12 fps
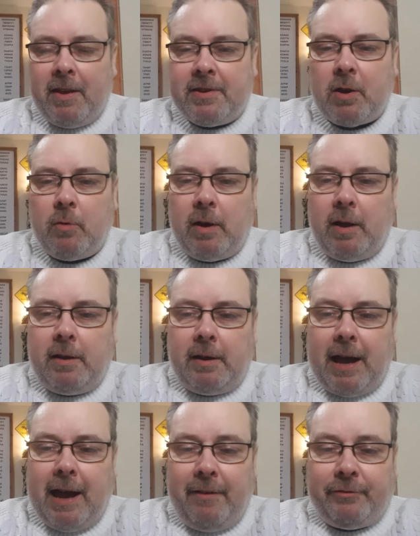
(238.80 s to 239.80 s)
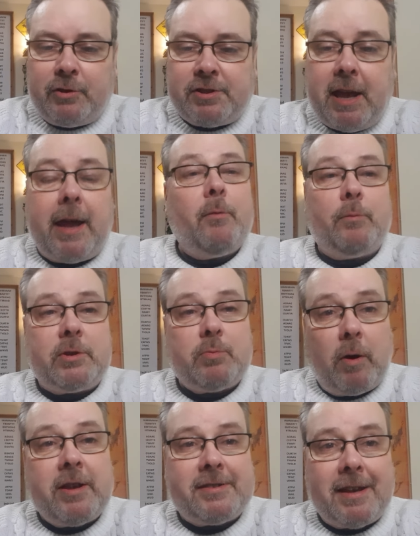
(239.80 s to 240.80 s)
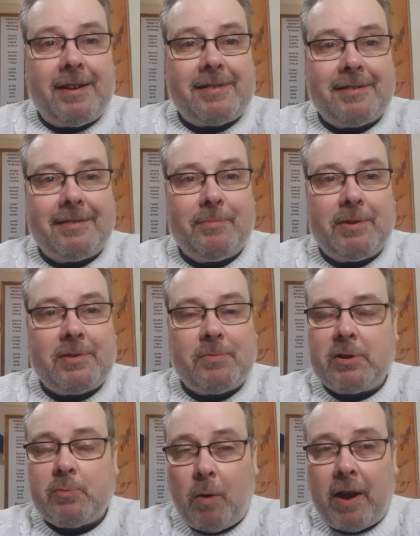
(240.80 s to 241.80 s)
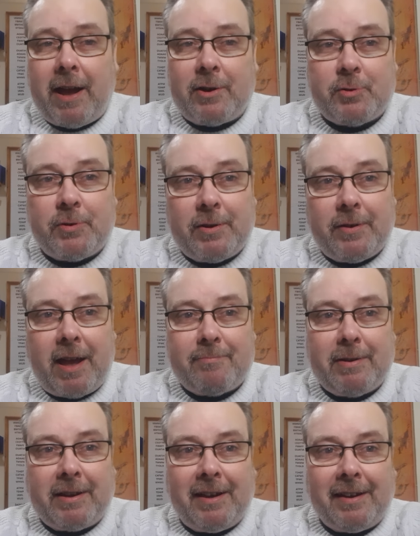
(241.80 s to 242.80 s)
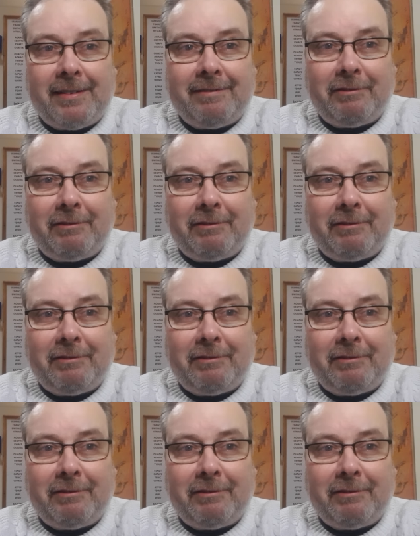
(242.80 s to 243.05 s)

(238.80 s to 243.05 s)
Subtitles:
So after saying, which is what he said, I mean, this is why Andrew Neil gave him a kick in,